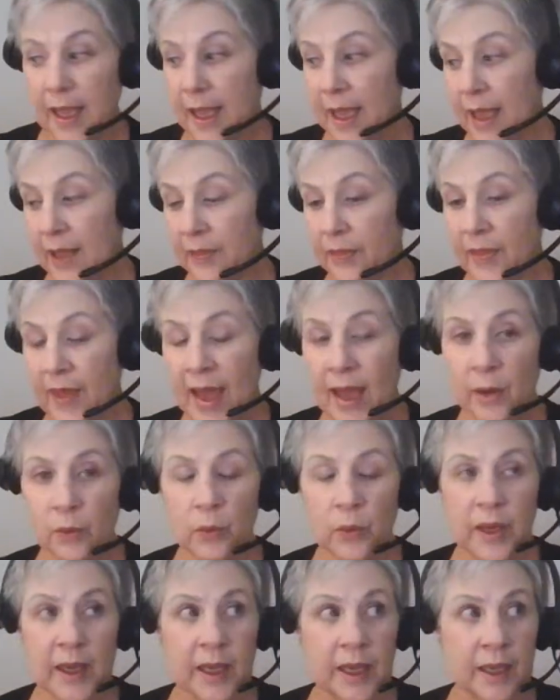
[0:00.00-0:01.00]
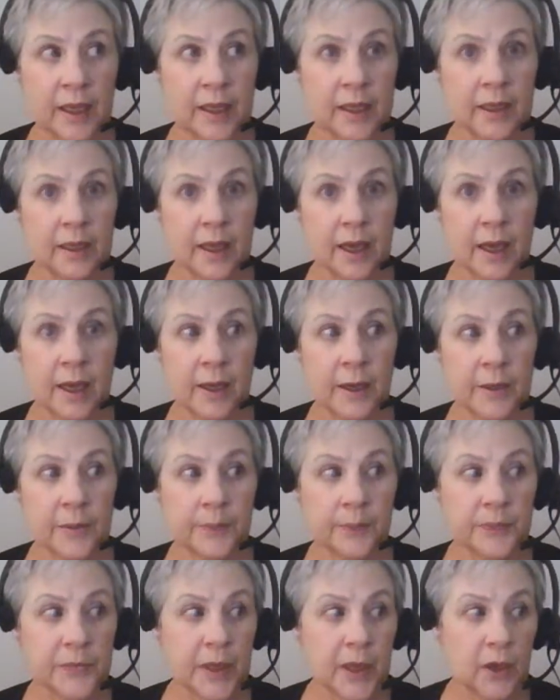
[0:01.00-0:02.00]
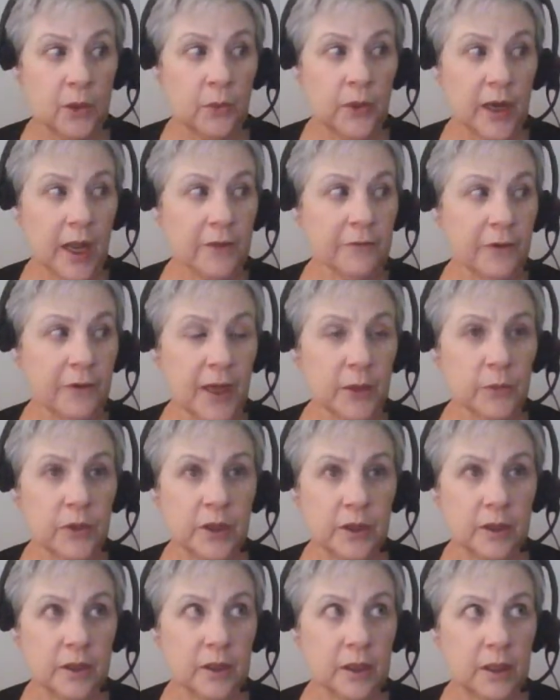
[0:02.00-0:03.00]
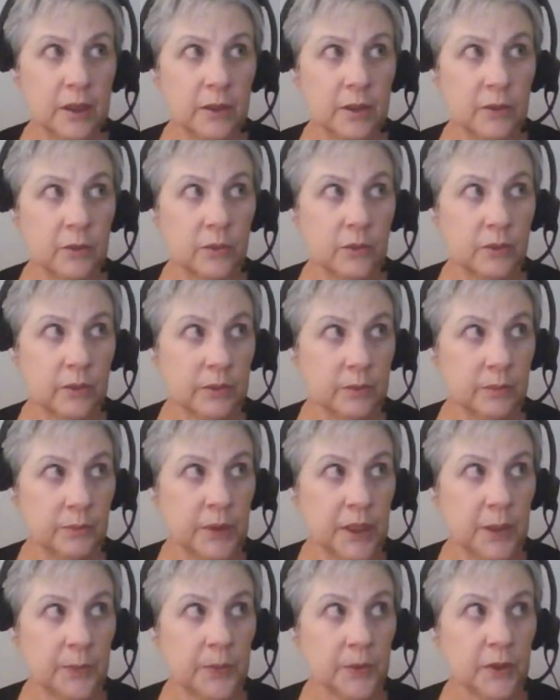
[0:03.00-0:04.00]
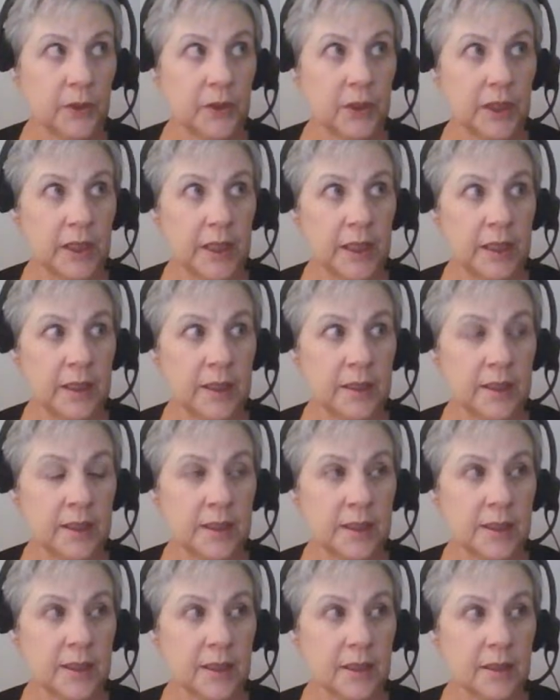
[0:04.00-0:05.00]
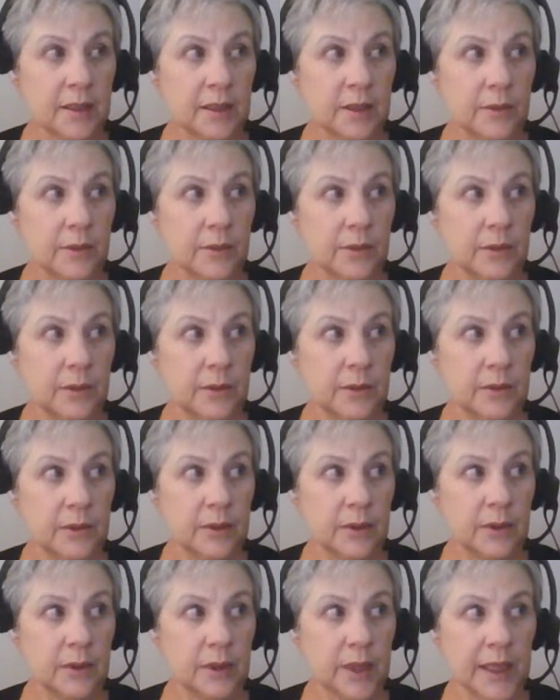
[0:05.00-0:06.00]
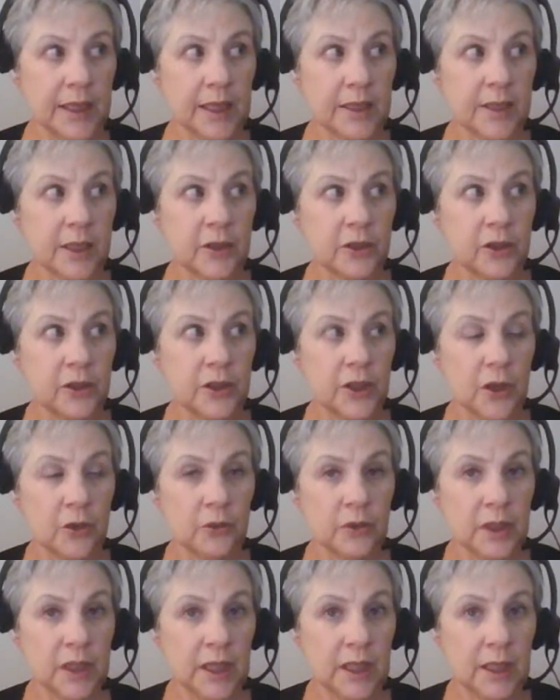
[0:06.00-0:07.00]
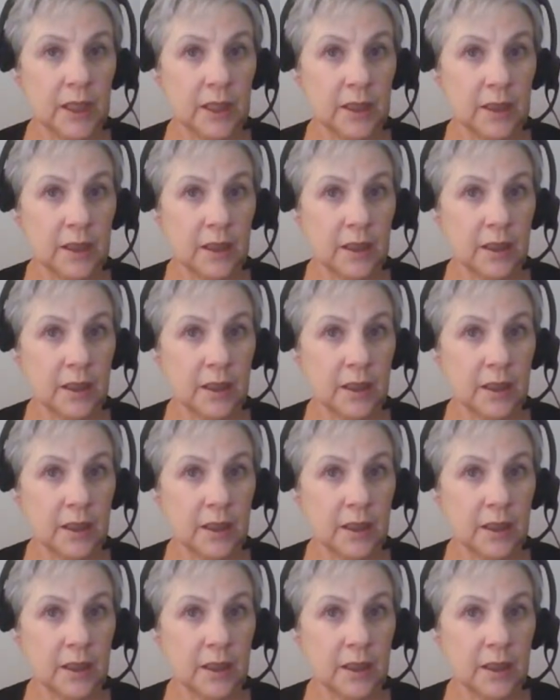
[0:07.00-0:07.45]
And that way, what I find with people is, like I said, you don't need